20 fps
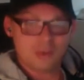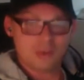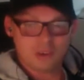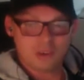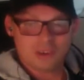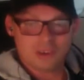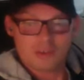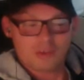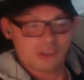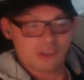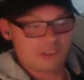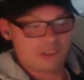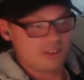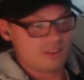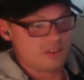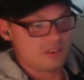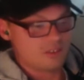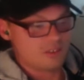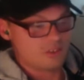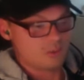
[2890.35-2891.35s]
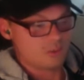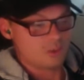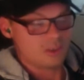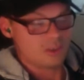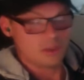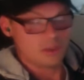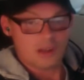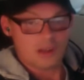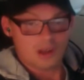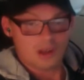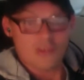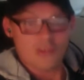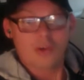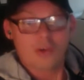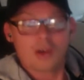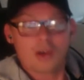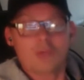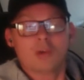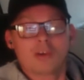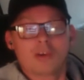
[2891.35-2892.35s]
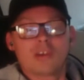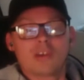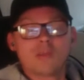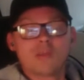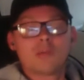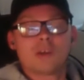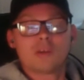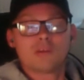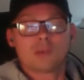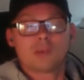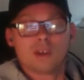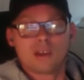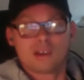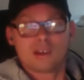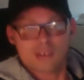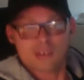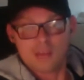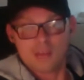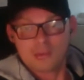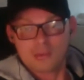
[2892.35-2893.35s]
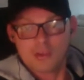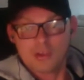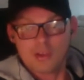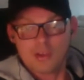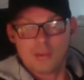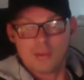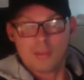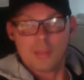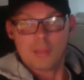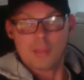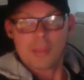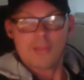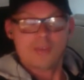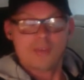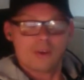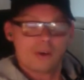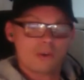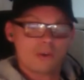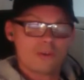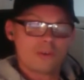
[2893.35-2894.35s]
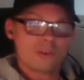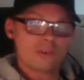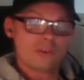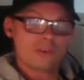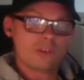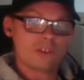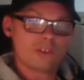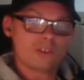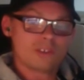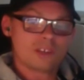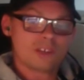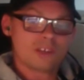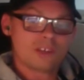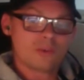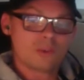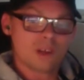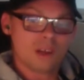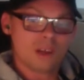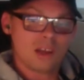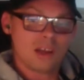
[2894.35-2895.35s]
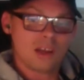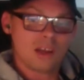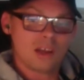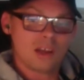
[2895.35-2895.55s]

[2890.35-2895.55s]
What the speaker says: I want to spread this word, and also I want to lead by example. So that's why